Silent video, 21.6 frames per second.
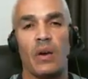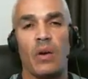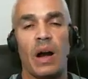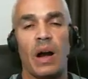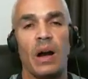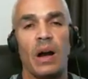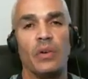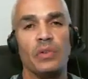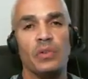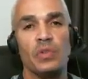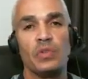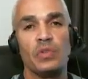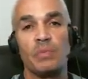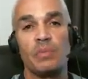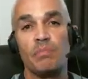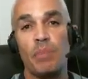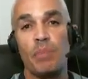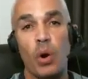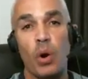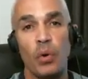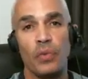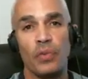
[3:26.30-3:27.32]
I'll use
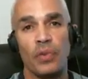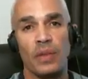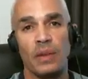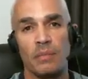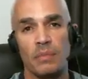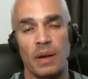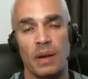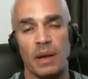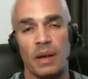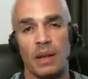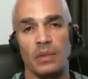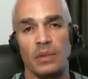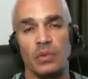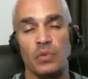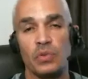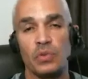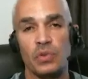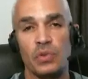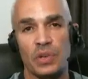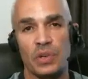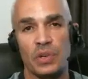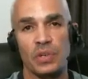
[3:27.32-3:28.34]
both in my
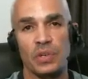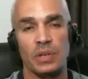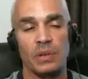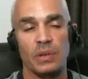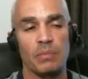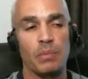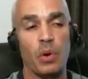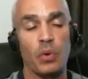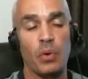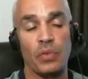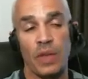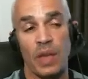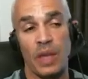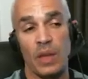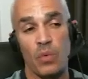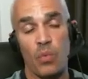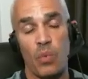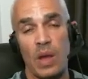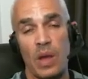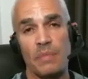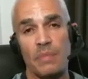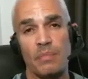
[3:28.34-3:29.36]
nutrition, both a
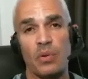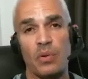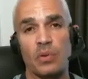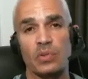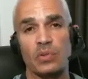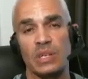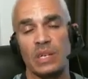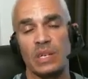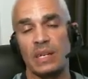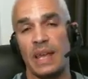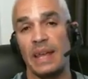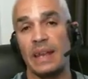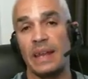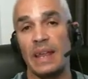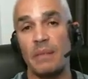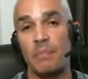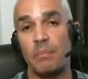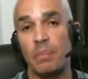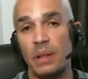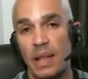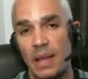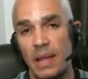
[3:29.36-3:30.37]
whey protein and
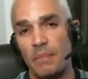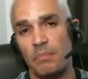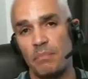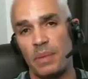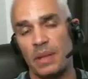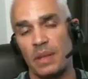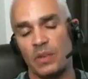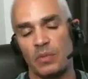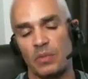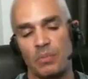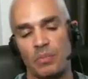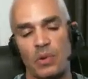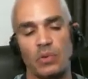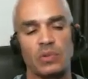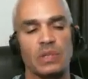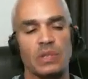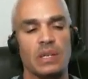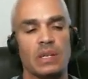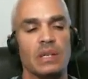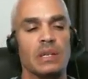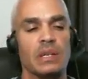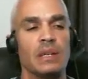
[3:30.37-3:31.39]
a plant-based
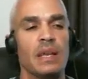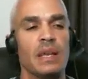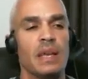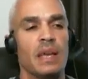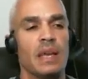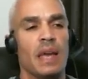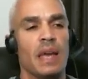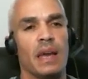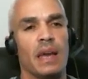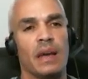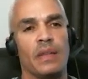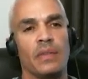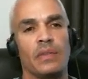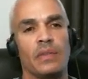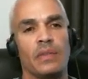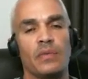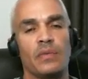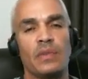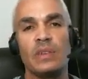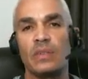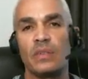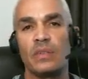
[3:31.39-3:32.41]
protein, and
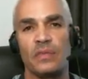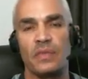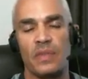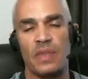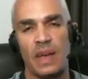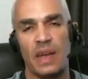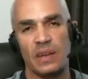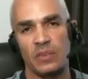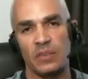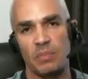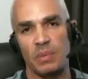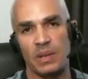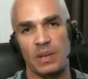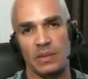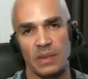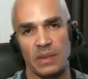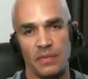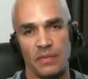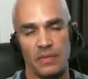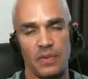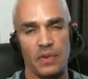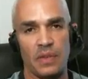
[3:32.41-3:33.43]
the reason for that is because
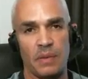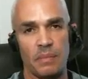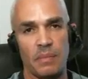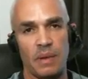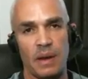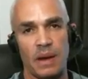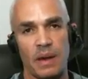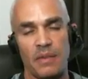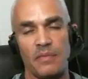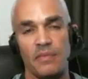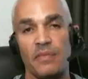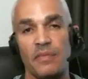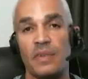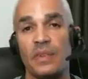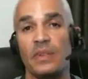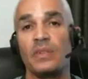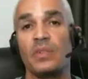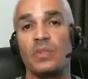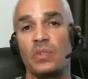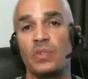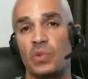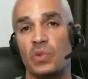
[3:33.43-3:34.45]
I feel that my
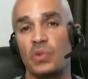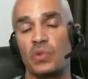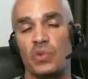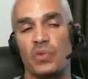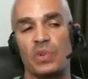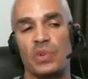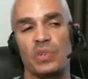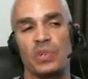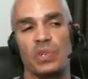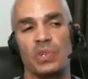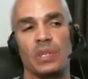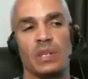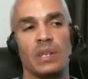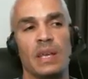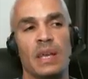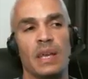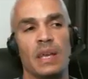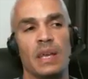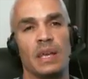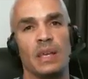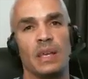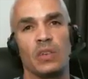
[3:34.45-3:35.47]
fitness nutrition
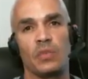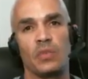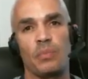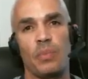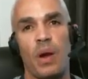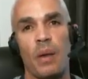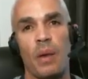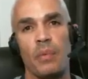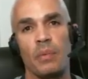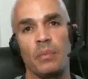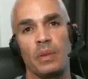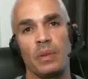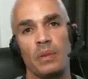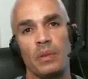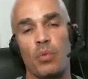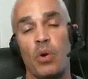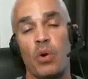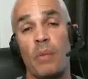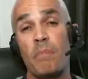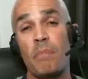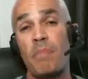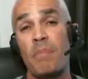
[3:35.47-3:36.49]
is probably
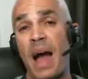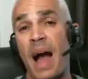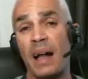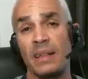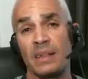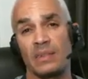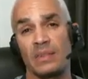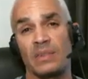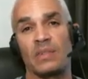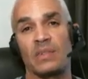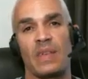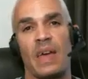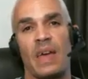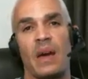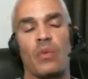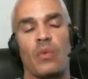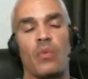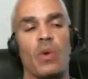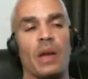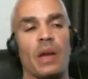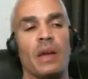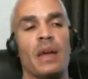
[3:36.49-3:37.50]
more balanced
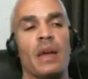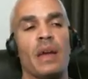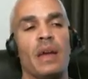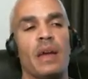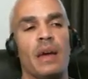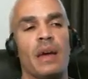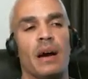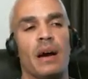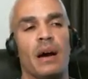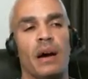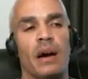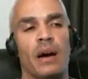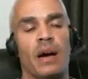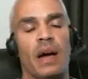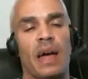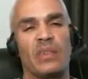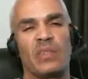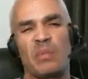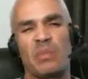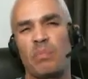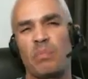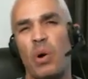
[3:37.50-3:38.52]
that way,
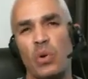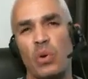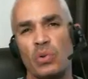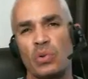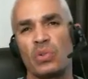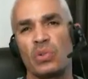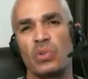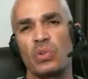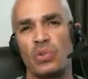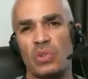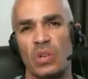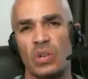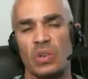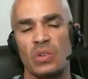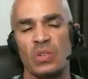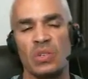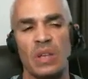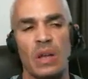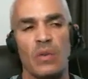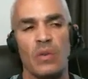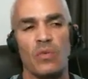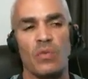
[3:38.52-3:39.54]
as opposed to
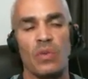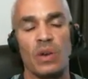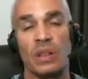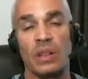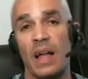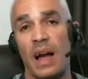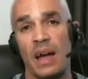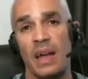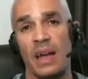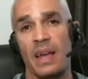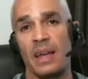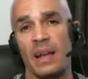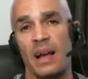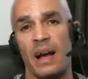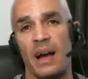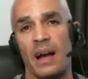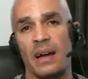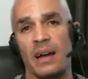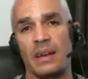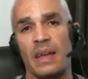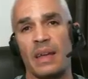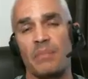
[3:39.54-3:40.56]
just relying
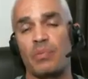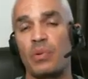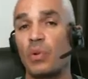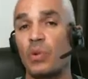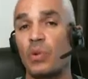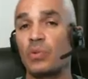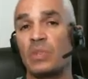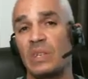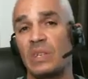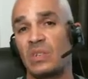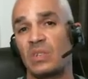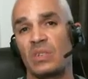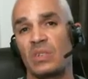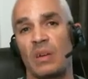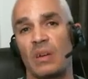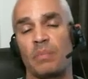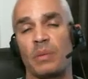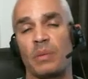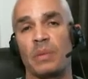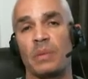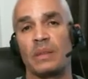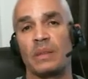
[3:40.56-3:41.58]
on a protein
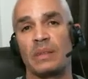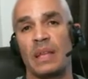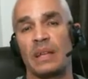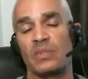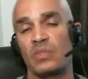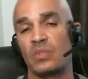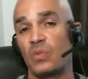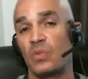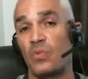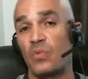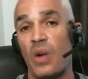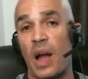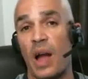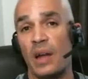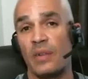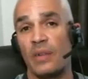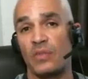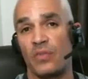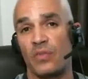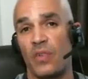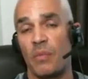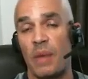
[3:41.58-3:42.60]
supplement that's
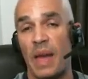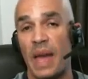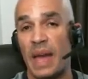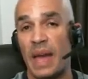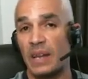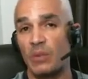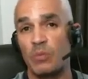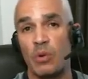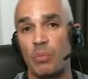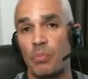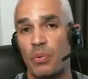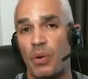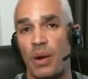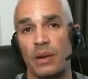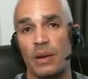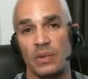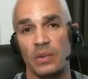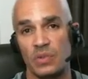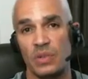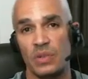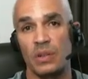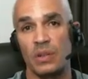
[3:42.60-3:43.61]
derived from animal
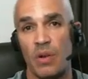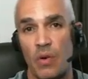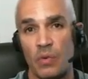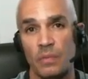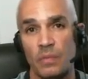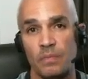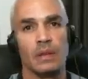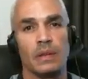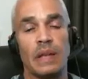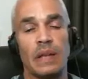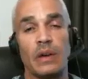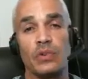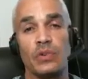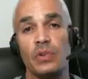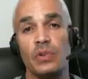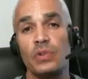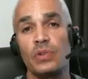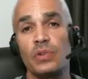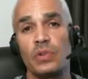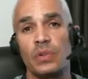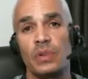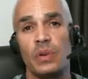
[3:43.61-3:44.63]
products alone. Now,
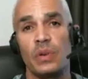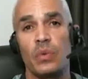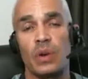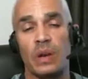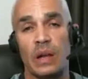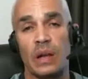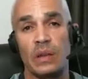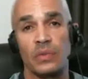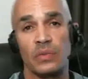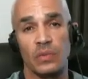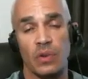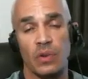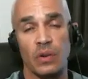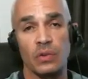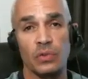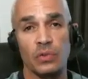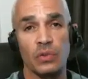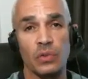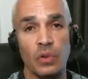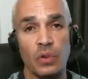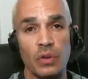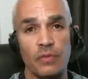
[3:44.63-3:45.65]
usually what I start
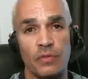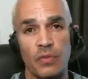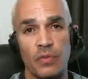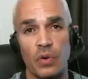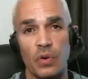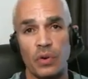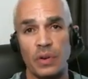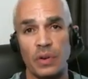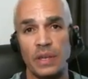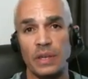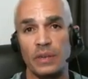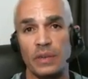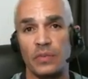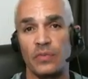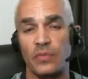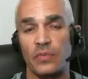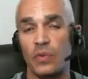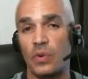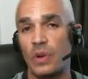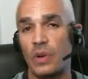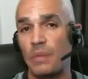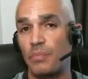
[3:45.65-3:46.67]
to look for is
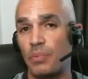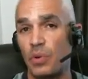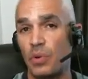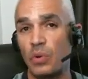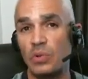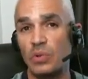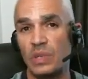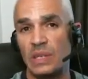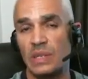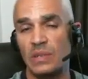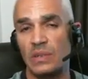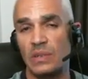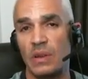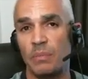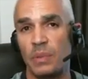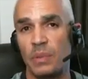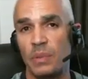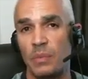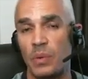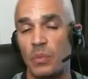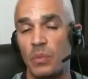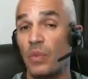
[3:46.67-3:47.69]
for a protein
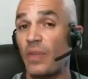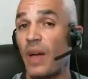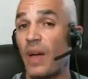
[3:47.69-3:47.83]
supplement with a